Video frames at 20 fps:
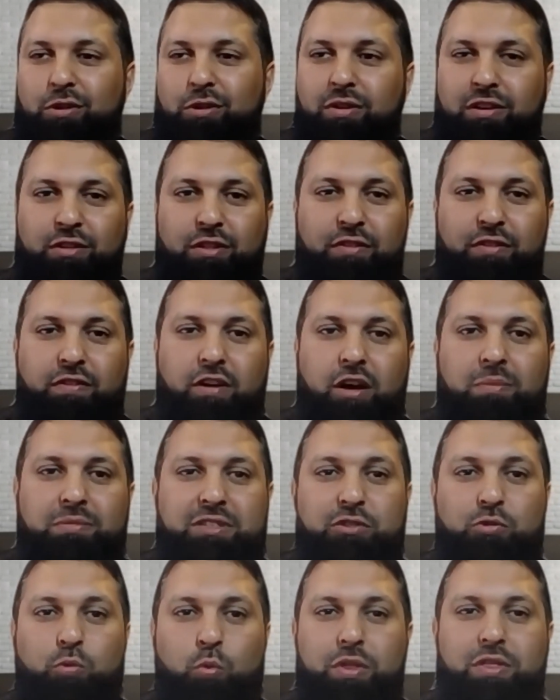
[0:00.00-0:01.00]
another
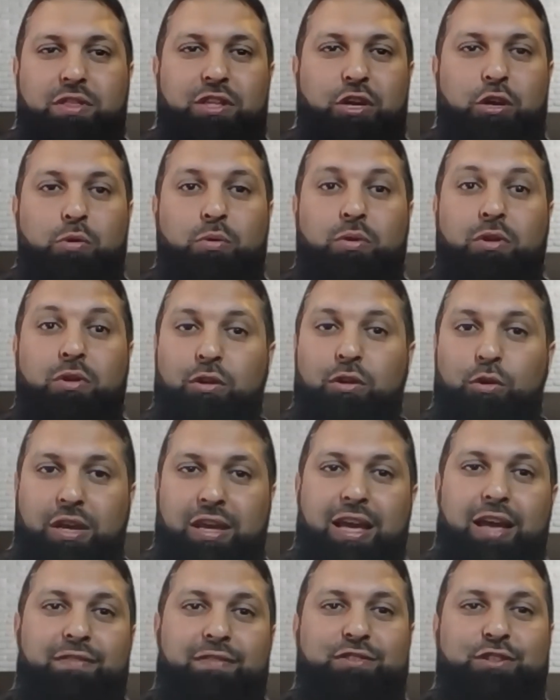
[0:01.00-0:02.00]
pharmacist with you,
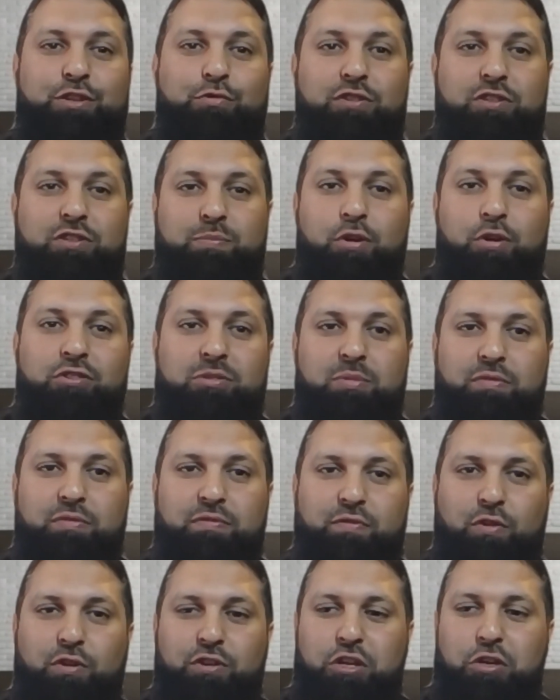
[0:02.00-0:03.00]
looking after you, responsible
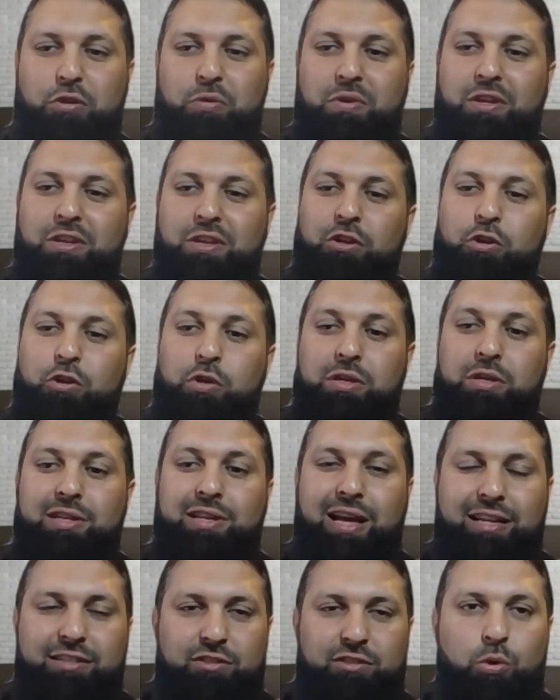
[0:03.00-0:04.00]
for you, you
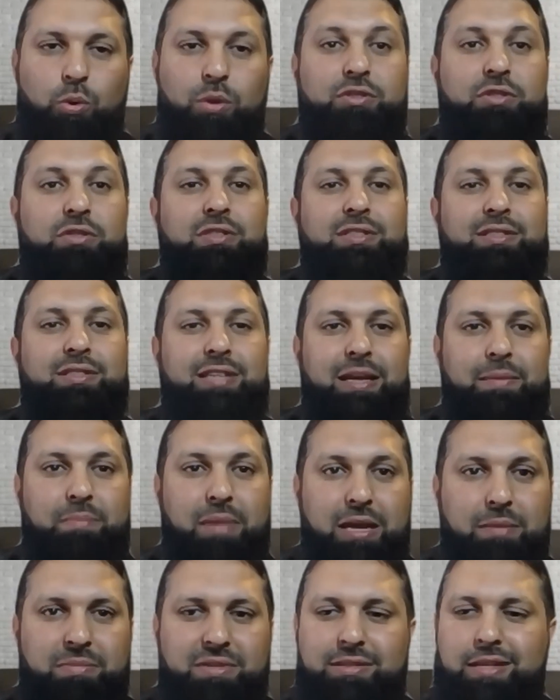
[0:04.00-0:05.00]
can ask questions,
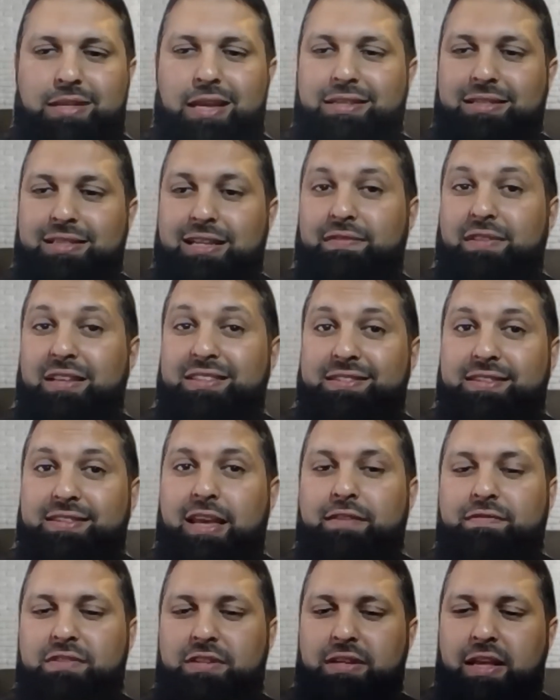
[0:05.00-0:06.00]
make mistakes, and have that
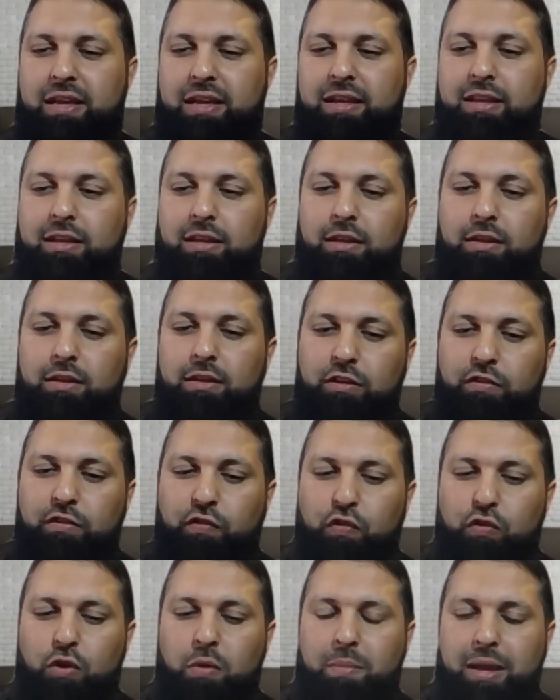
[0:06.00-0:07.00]
safety net. If
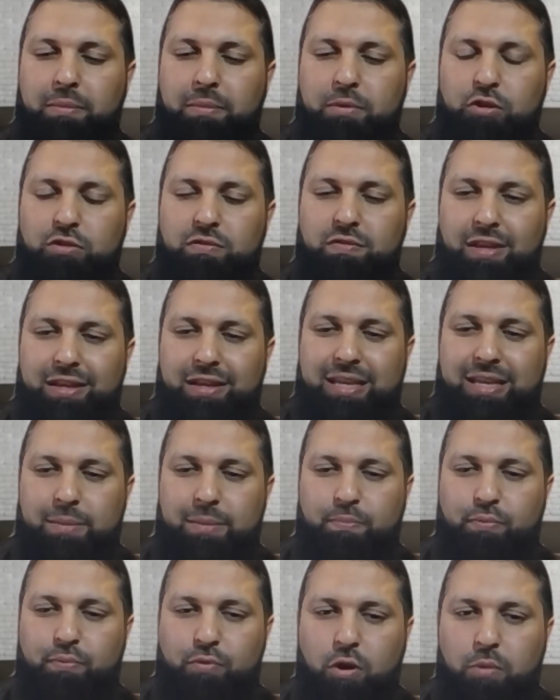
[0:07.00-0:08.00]
you don't make use of that
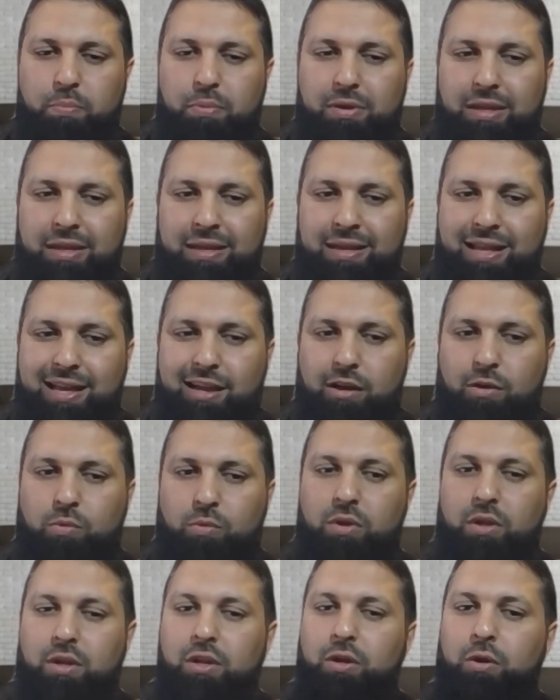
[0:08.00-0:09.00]
year properly
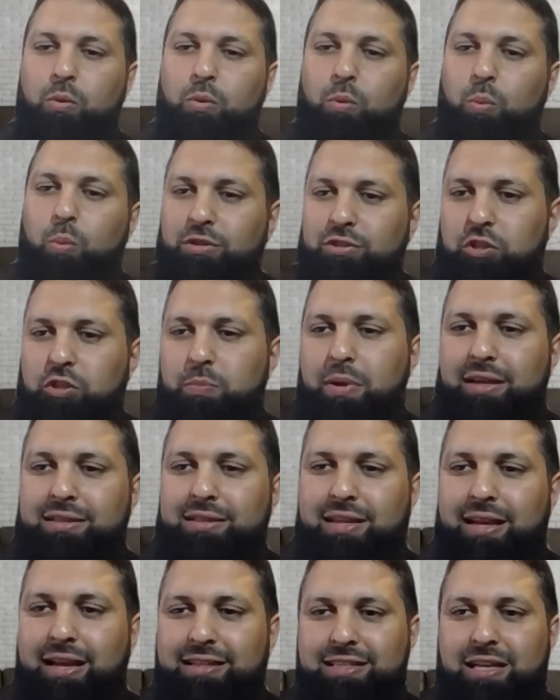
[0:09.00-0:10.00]
now, once you pass
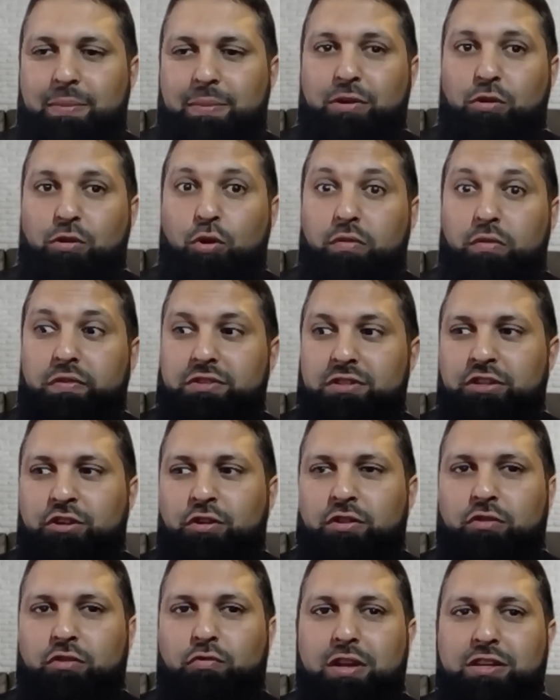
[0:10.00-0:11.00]
that exam and all of a sudden you're
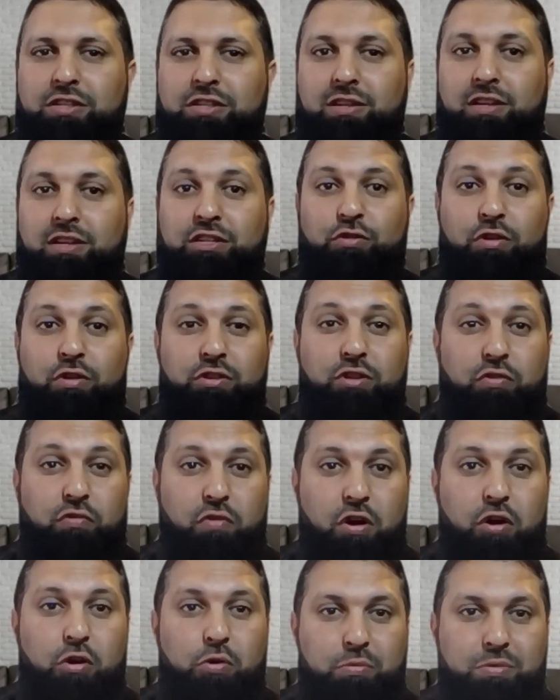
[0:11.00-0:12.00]
on the register and you're on your
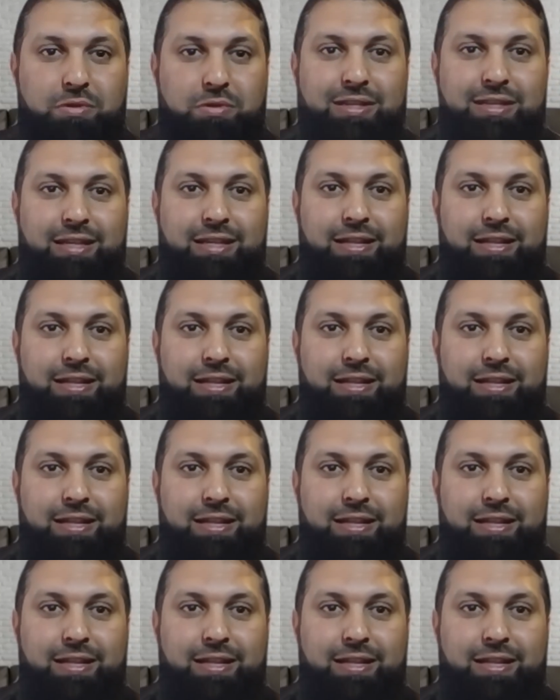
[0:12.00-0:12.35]
own,